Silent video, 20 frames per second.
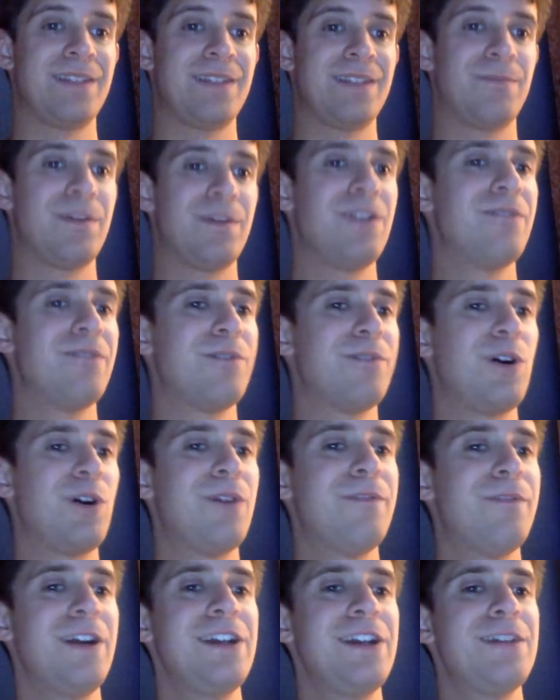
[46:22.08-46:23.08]
But overall,
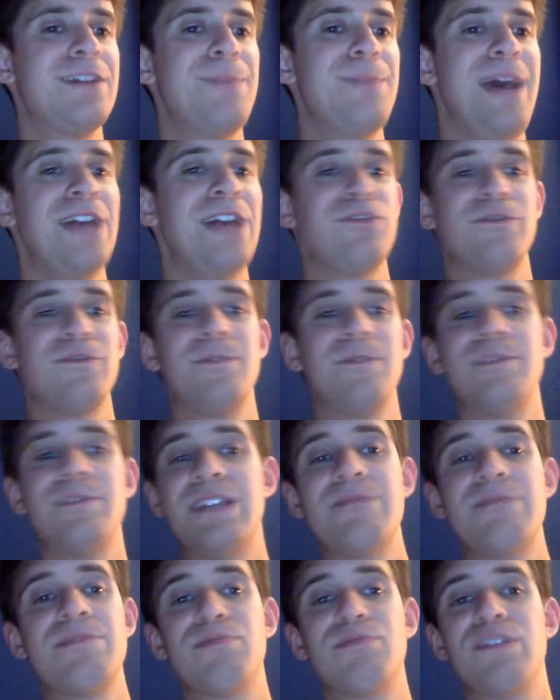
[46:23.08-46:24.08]
very good match from
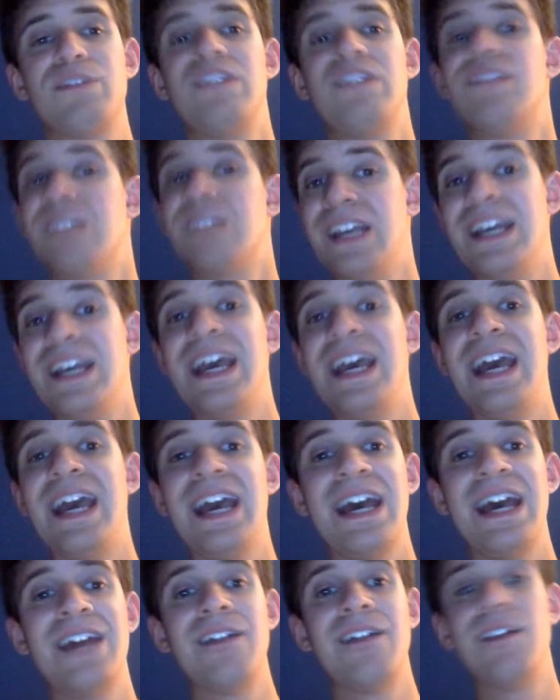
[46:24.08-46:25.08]
Damian Priest
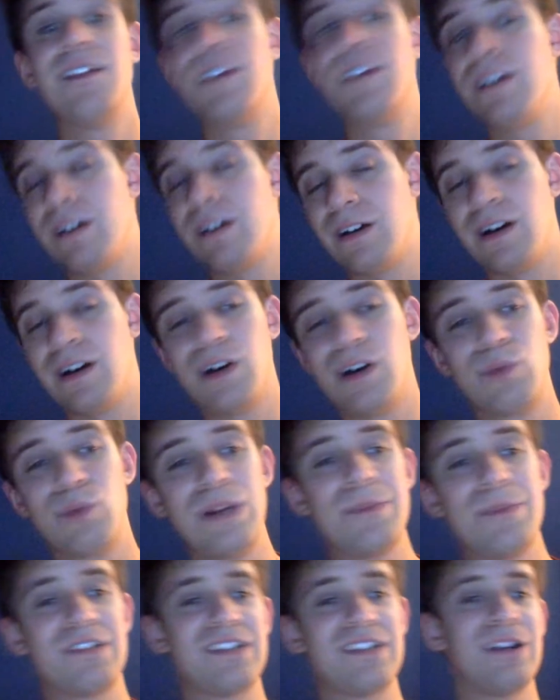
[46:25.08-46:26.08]
and uh, Rey
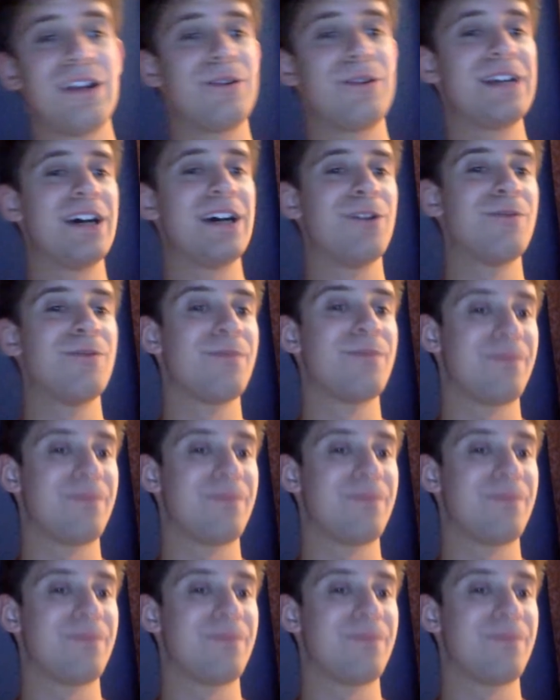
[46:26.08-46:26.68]
Mysterio.